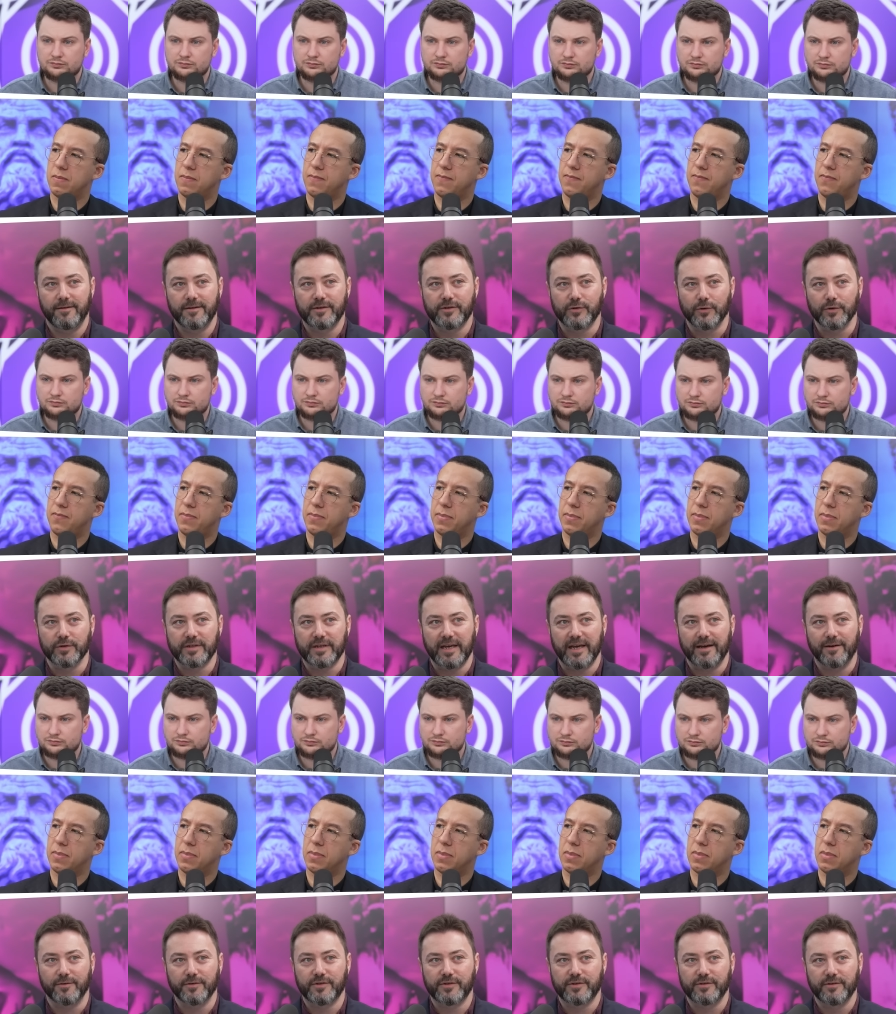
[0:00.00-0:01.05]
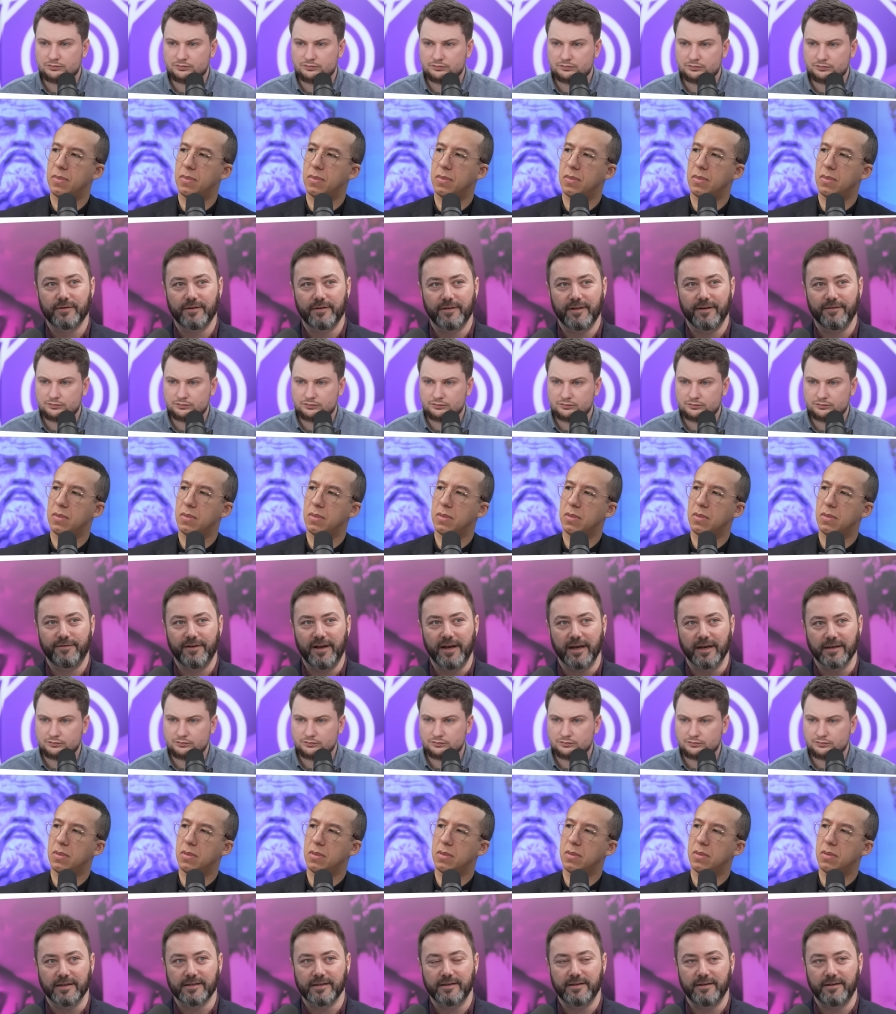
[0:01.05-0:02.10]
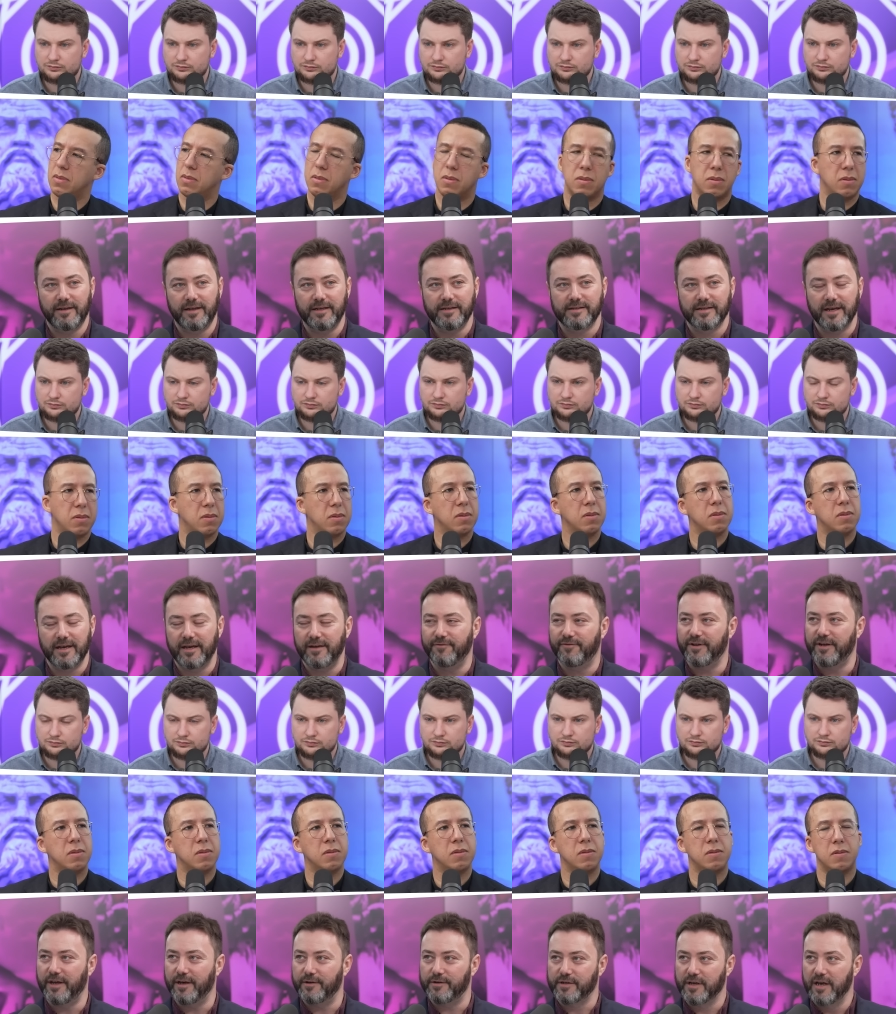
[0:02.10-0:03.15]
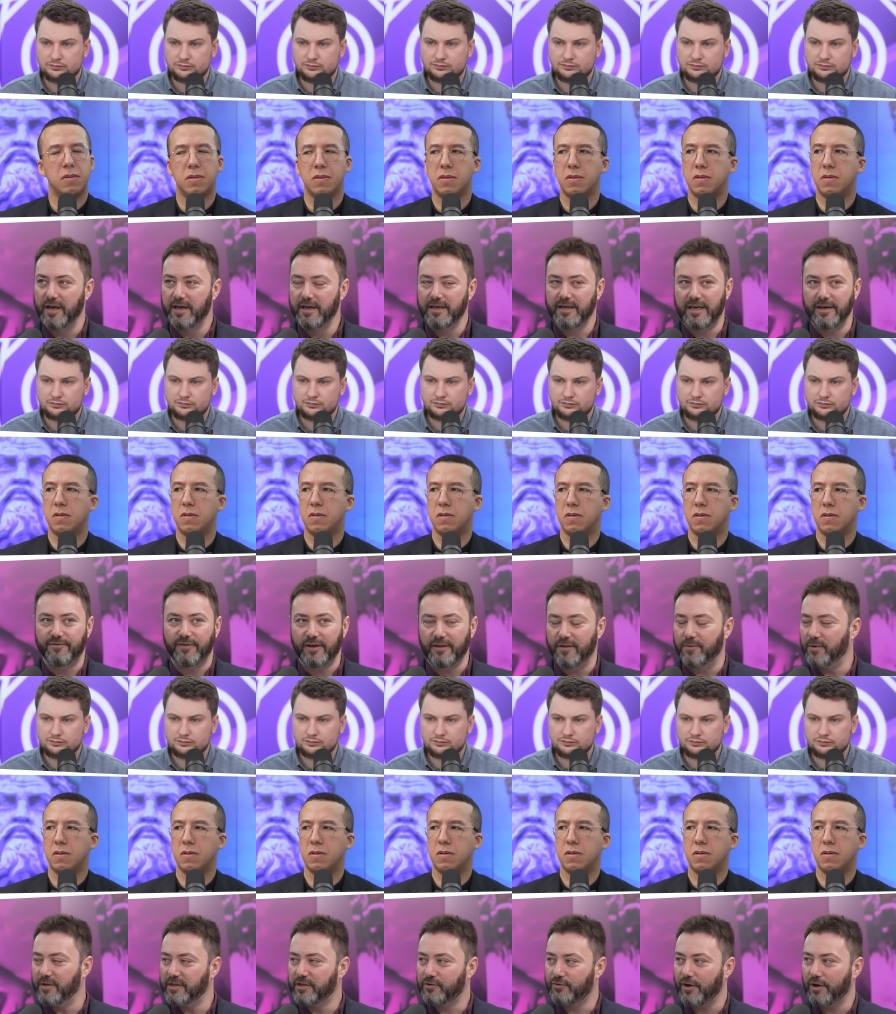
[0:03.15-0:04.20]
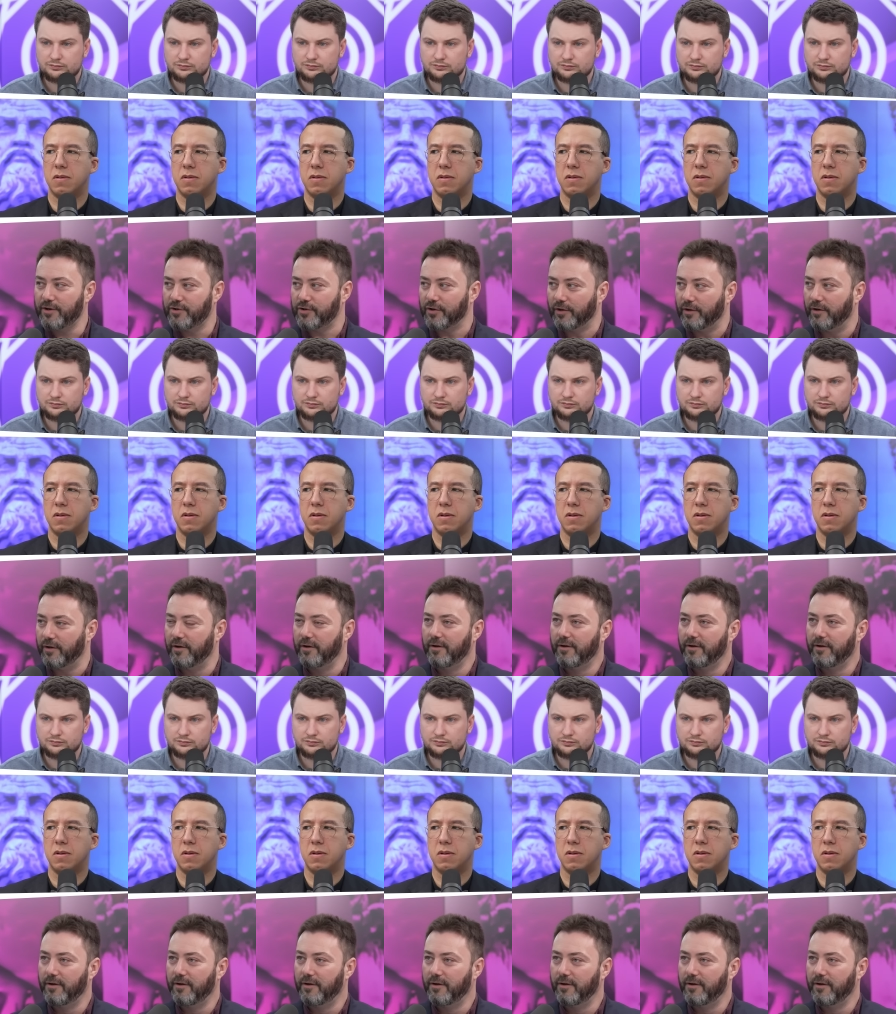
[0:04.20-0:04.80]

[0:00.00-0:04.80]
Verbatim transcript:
Speaker 1: sorting out their flags. And he's there in videos giving them instruction